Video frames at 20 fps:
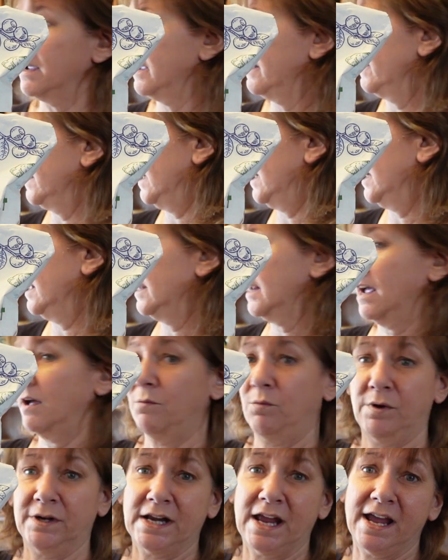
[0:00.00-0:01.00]
and then
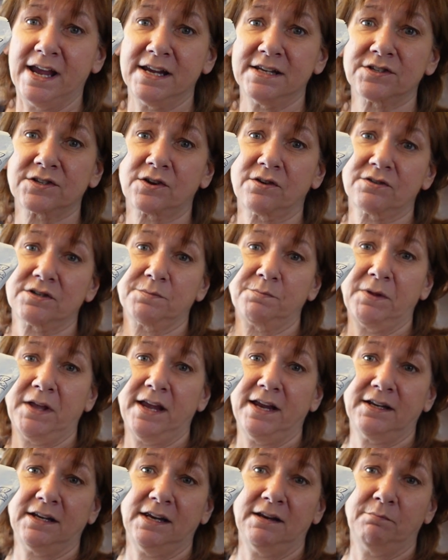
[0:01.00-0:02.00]
when I start to
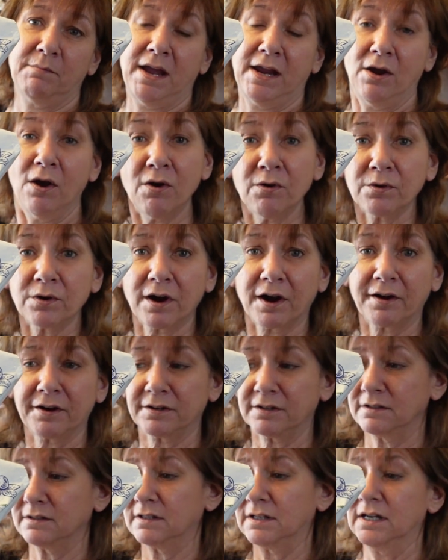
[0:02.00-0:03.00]
plant in my own
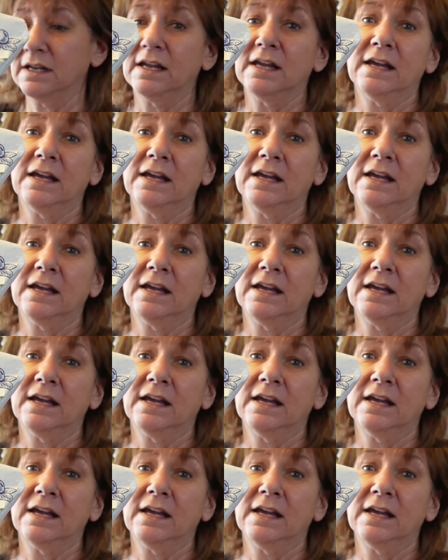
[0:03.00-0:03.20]
garden,